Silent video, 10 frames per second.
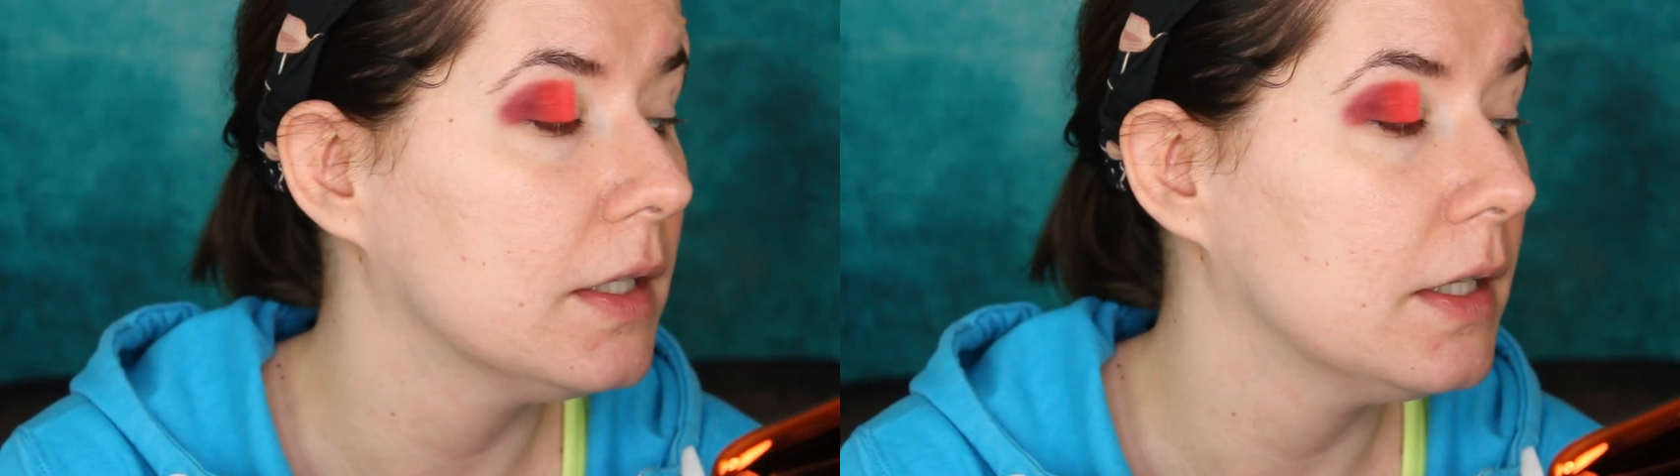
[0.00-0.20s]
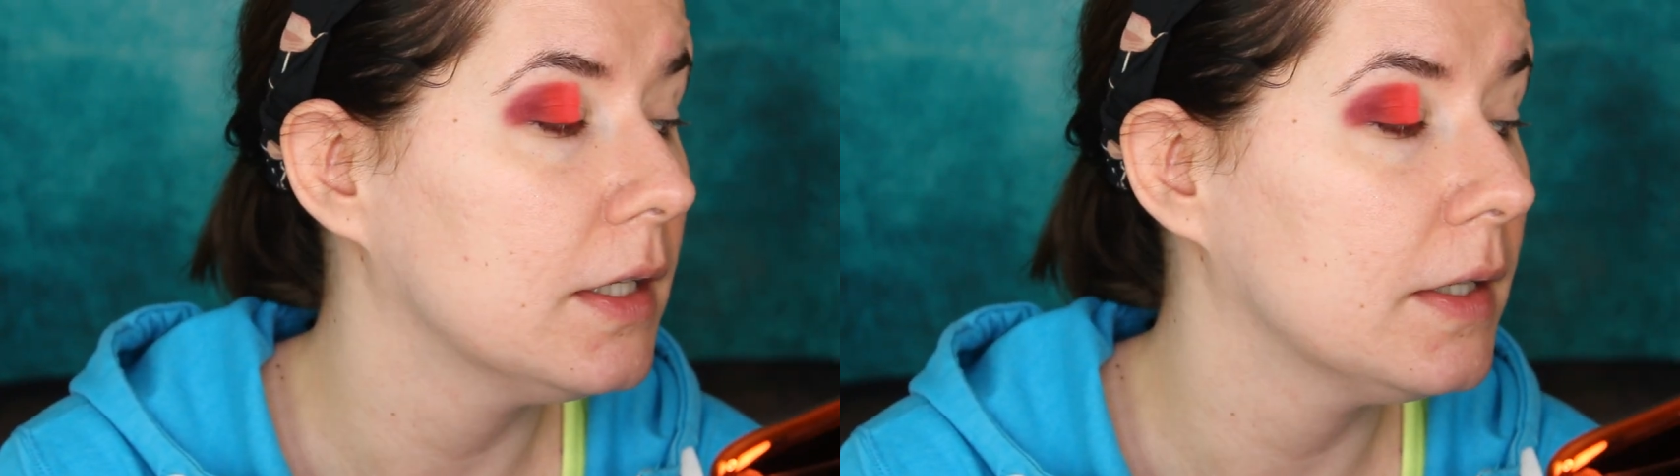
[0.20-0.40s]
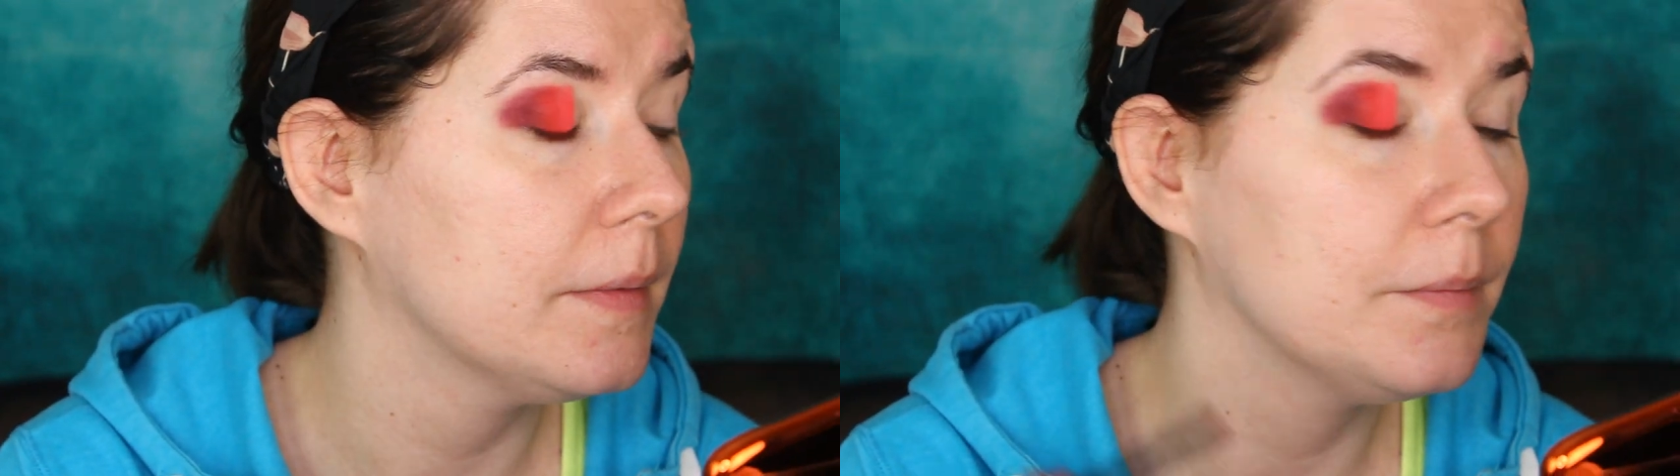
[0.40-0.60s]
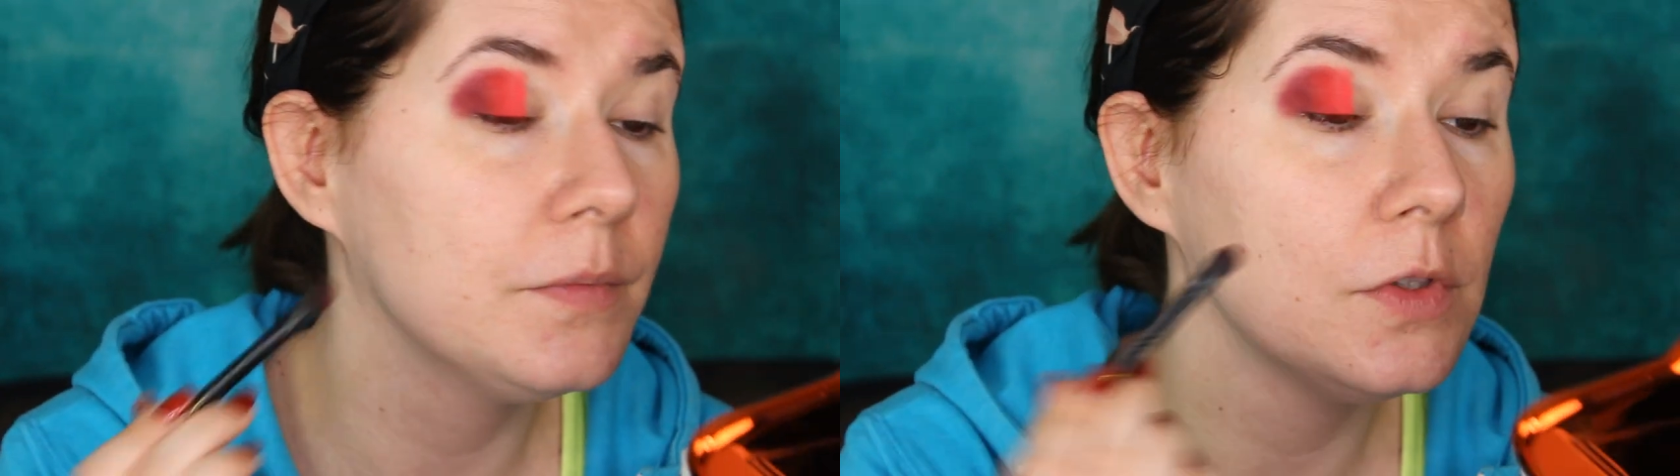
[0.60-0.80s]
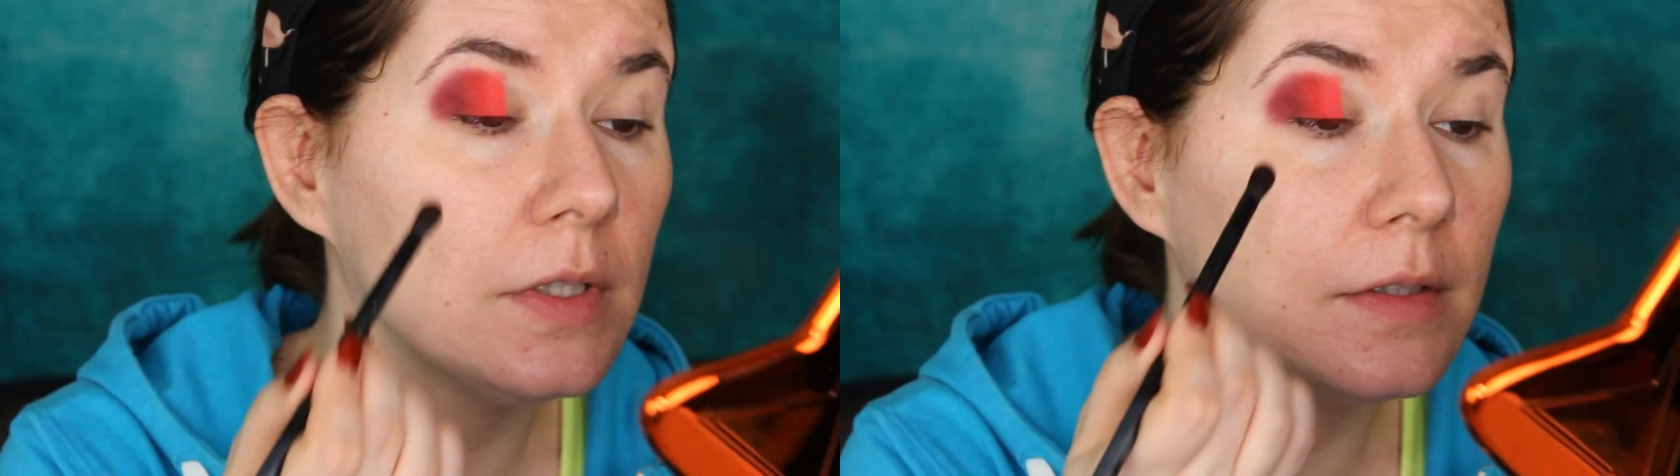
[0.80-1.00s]
Um,
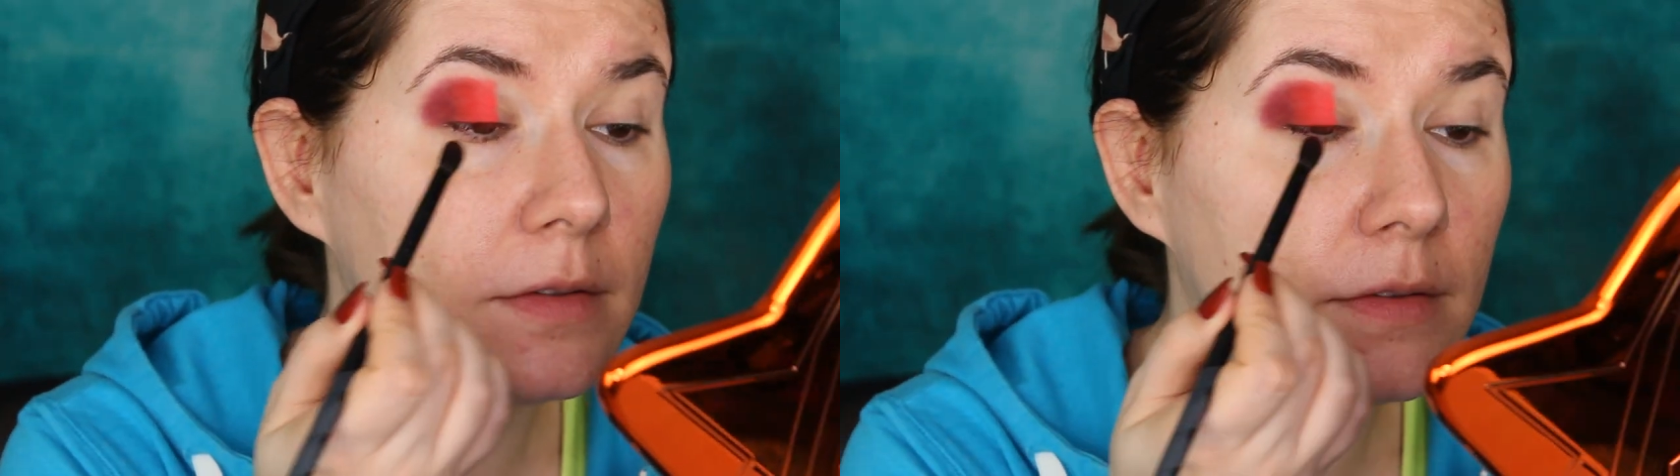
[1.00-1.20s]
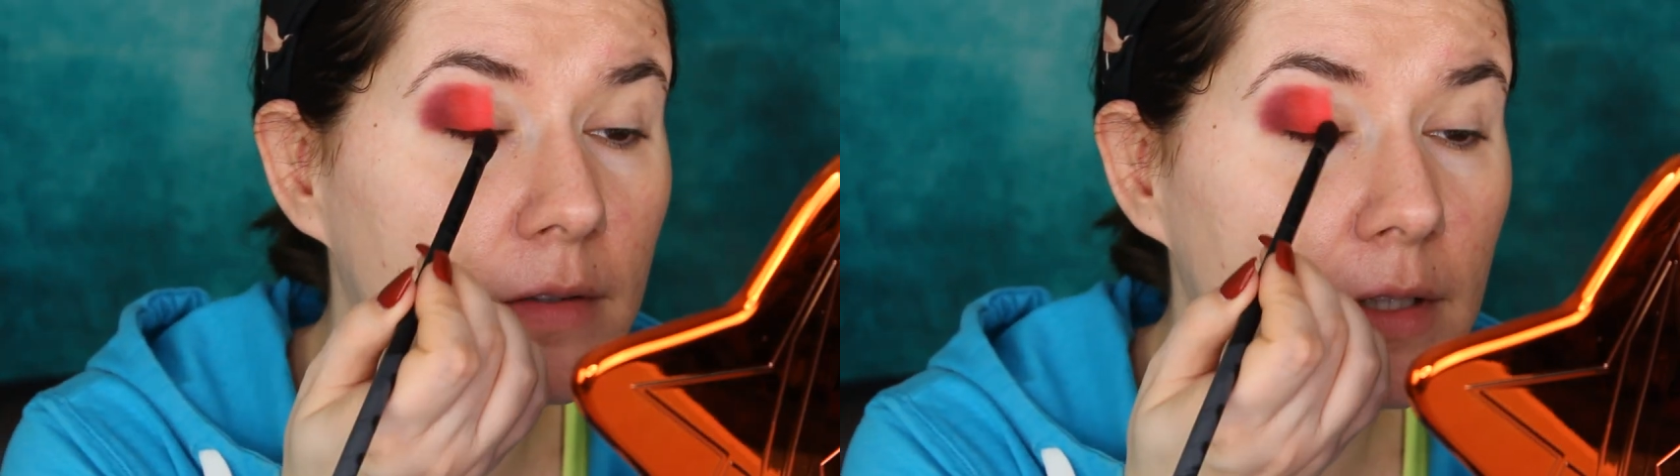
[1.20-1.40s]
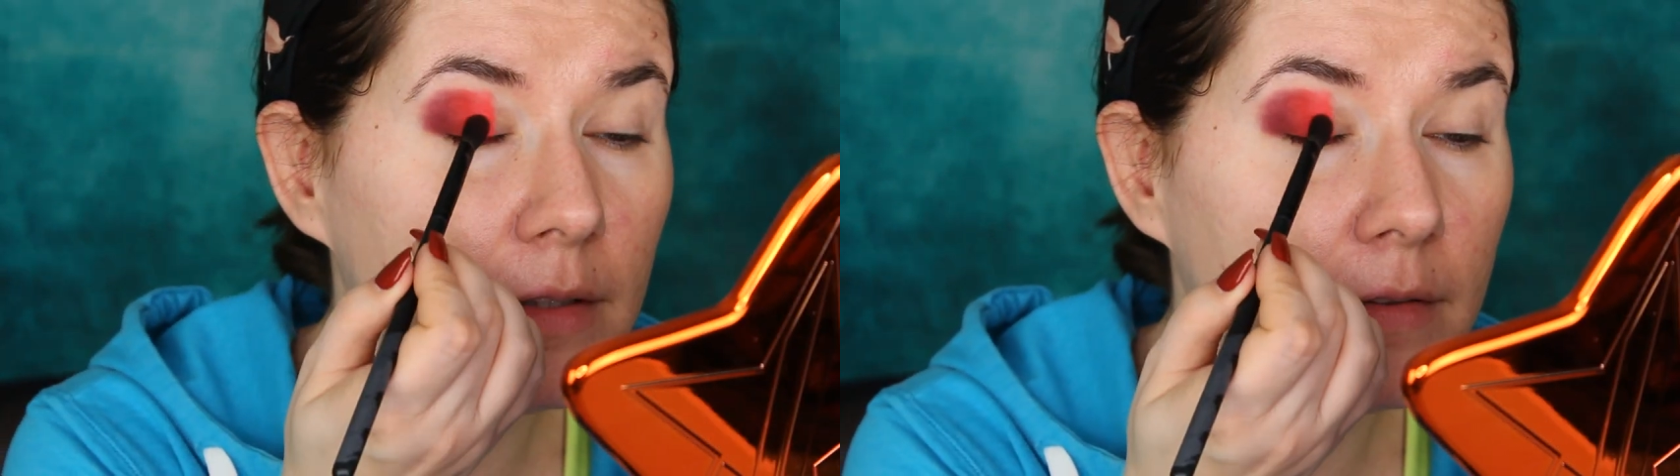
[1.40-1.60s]
you can still